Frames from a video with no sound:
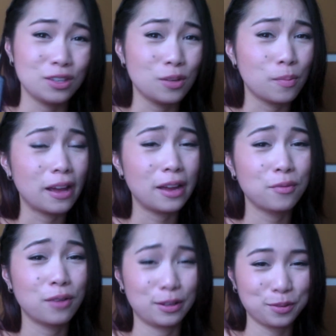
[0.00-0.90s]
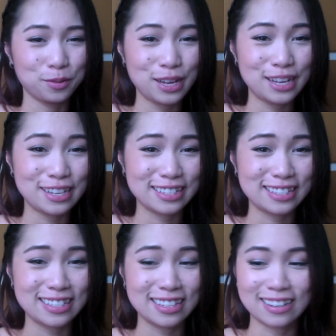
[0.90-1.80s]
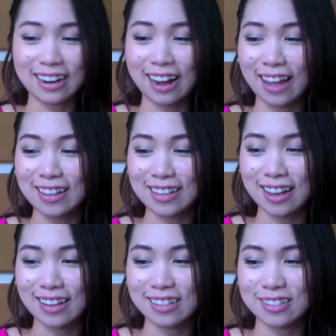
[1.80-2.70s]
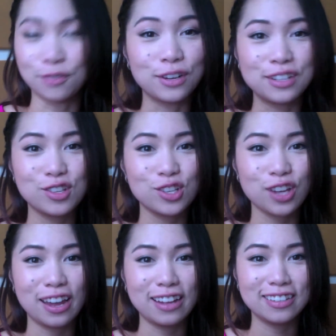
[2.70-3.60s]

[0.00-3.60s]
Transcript: you might want to reconsider and get a different shade.